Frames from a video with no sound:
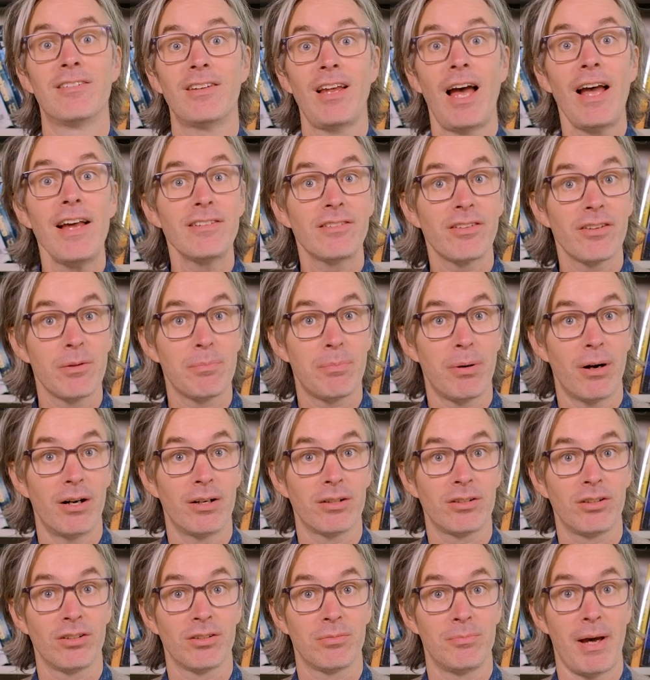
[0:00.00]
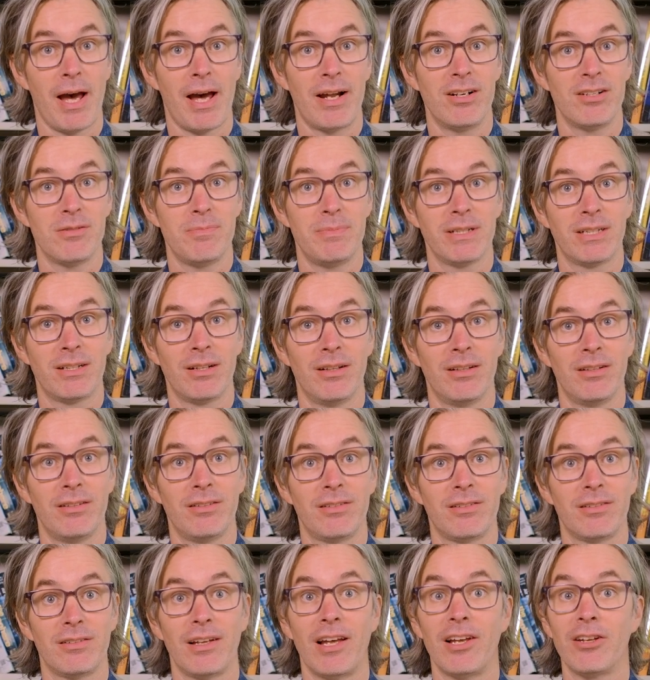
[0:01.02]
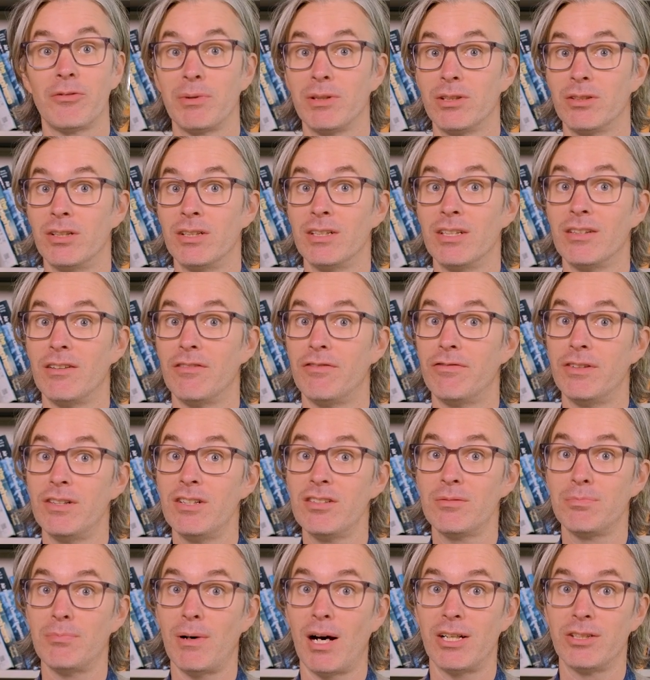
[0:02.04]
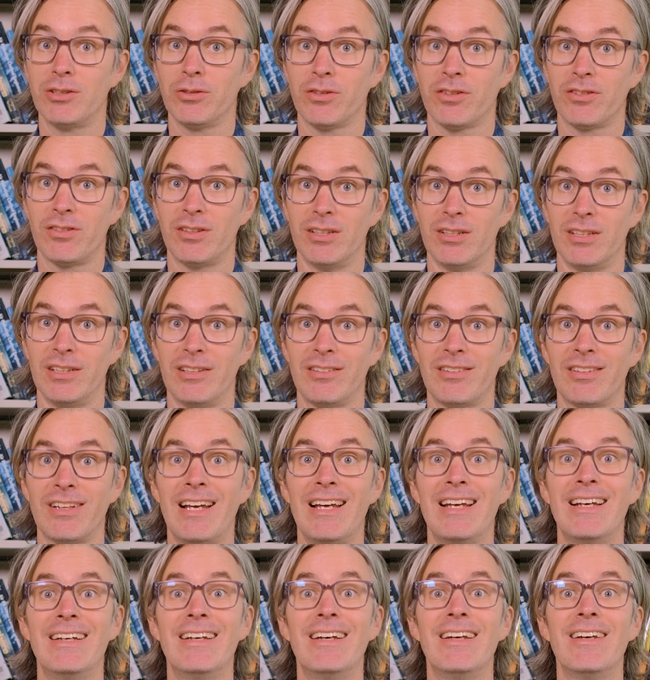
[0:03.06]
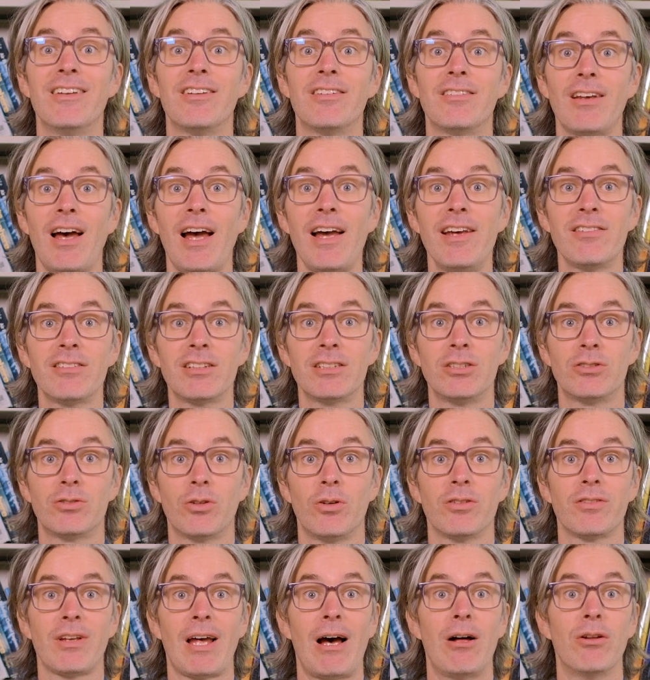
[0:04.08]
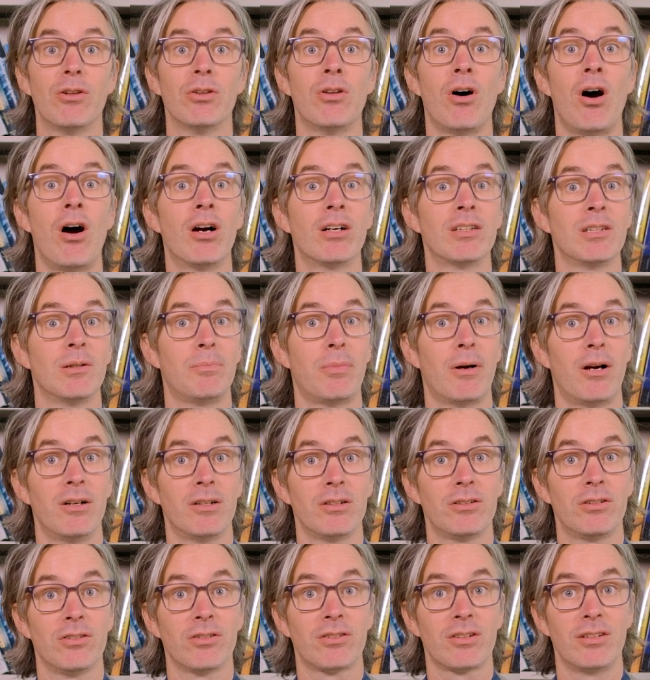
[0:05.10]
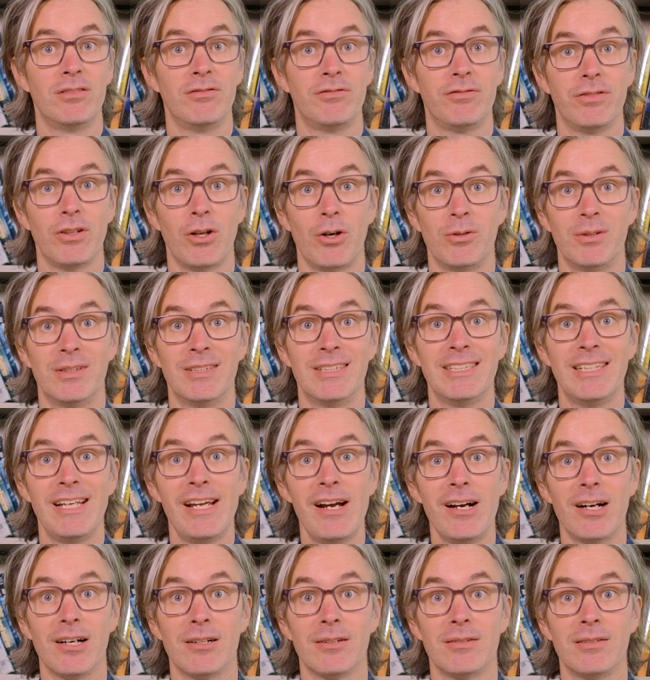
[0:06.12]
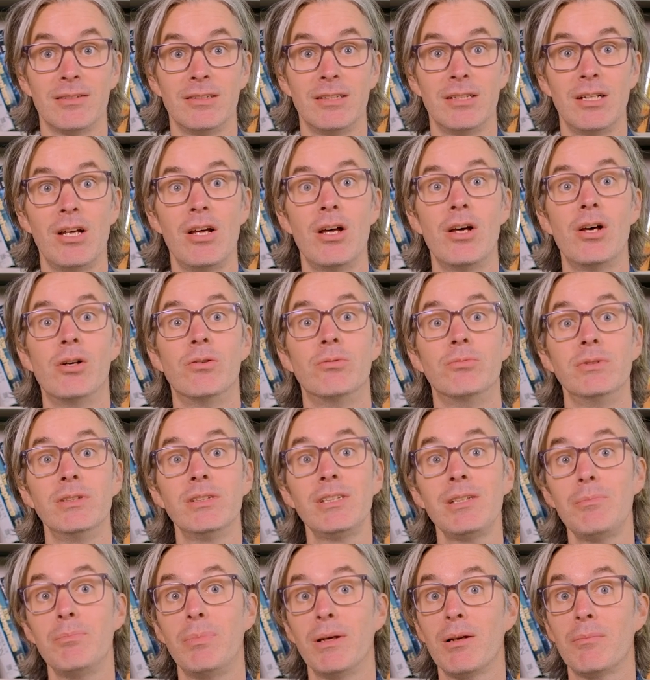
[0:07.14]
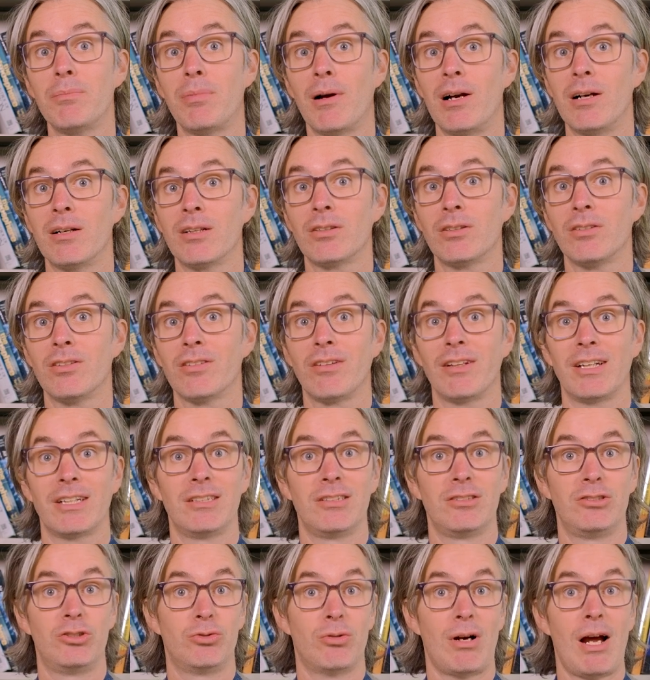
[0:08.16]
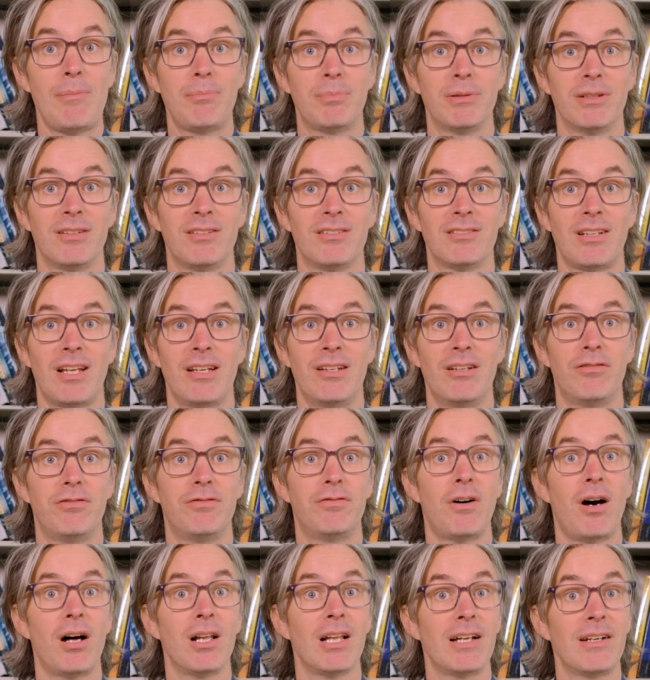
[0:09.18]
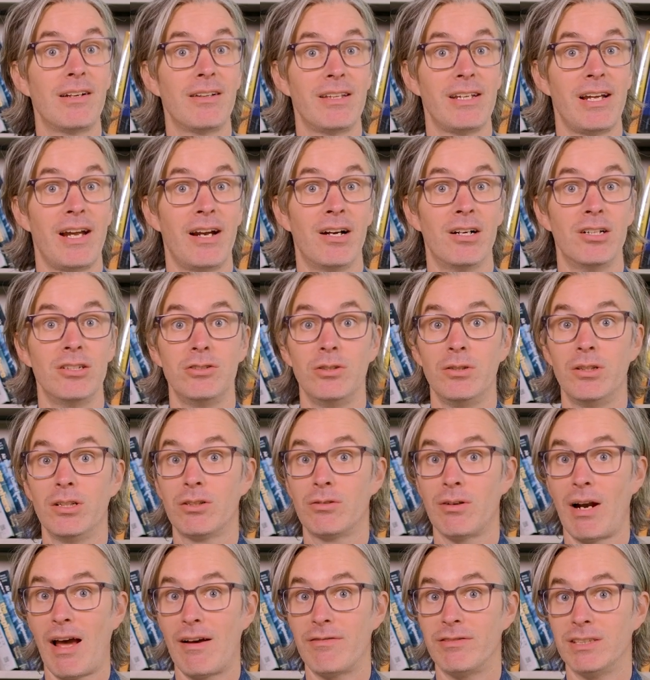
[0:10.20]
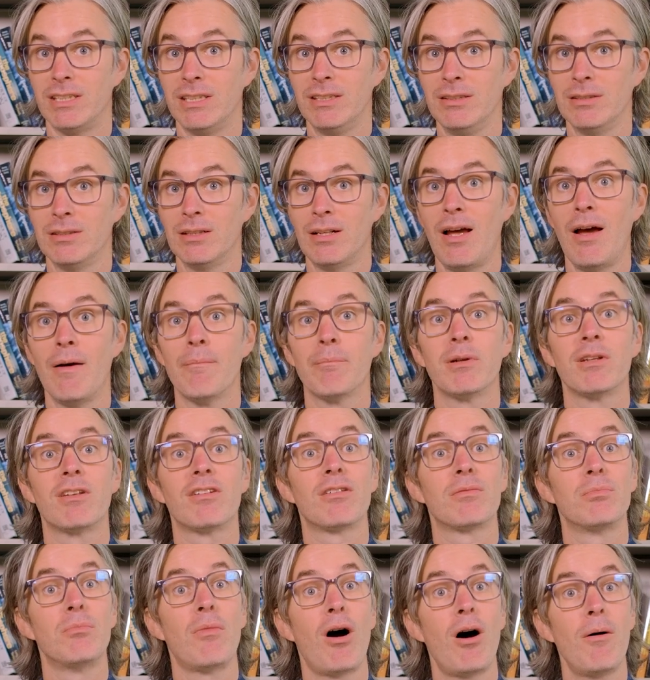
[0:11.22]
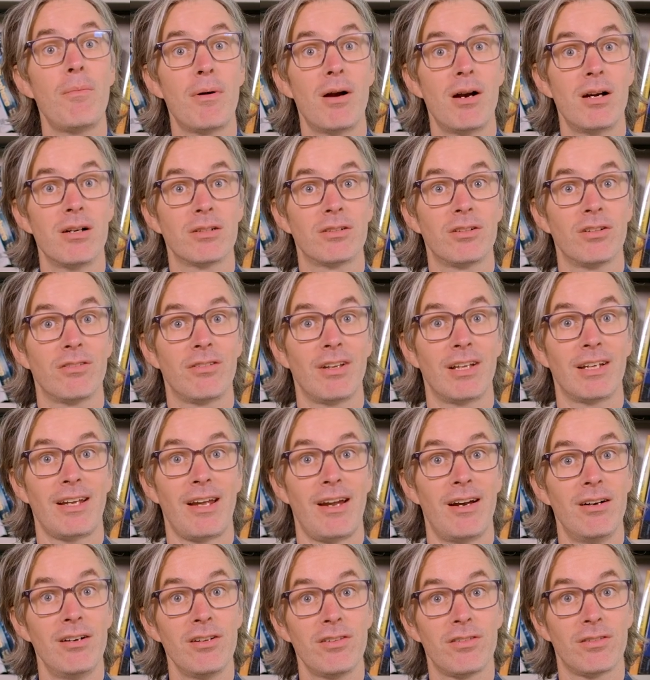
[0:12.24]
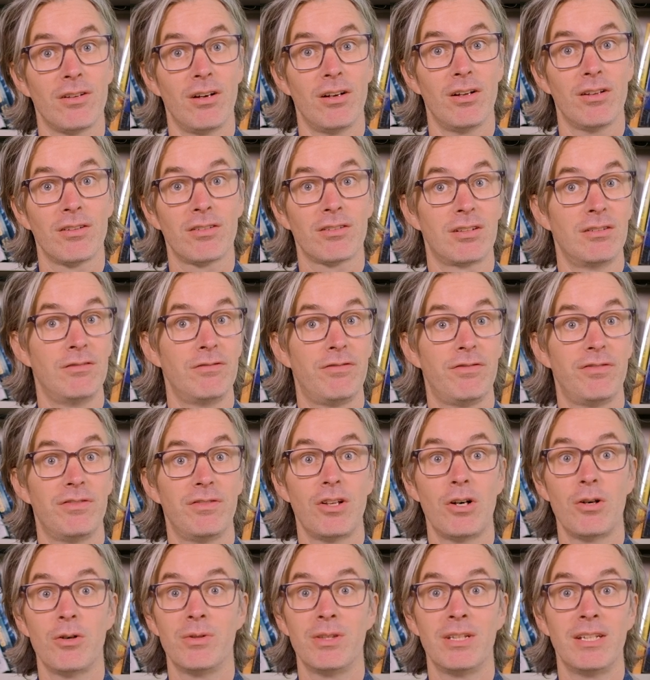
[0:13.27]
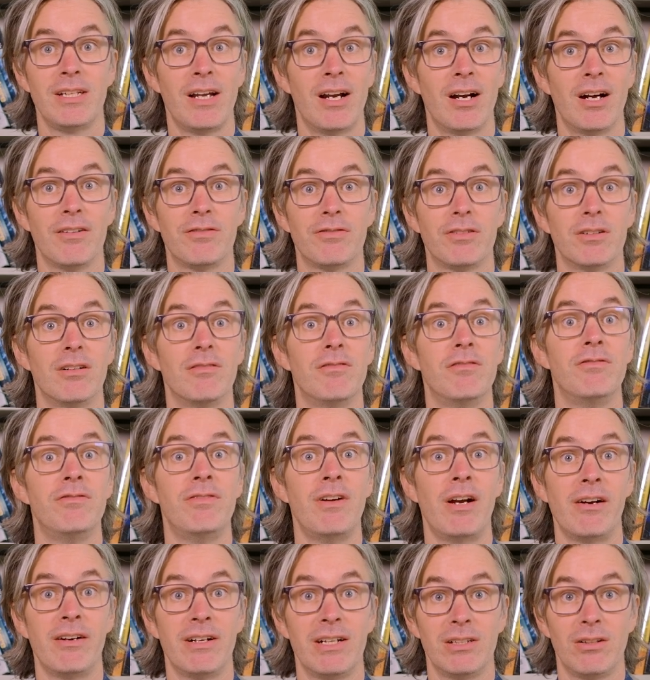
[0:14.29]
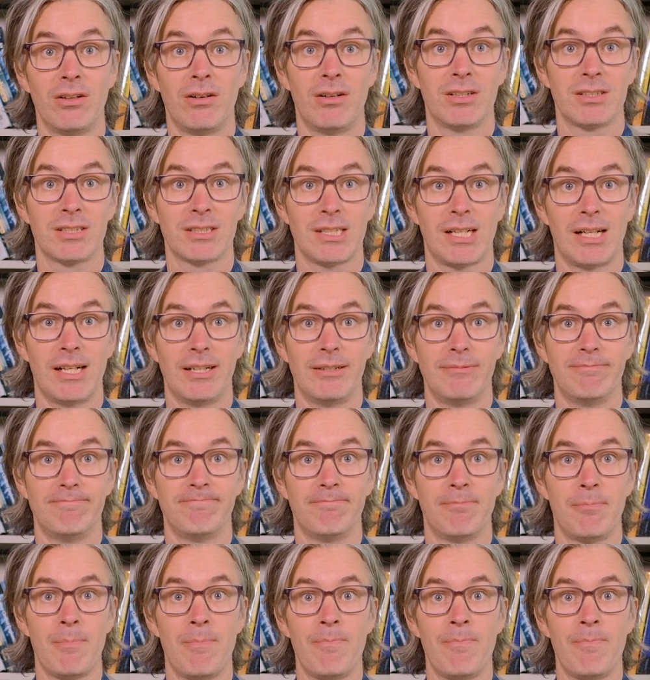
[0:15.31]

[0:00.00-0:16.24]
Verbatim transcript: size of the particles matters because, as we learned in the first module series, size controls how long the particles can float in the air. Really big particles like droplets tend to fall out of the air due to gravity, but small particles like aerosols can float in the air for a very long time.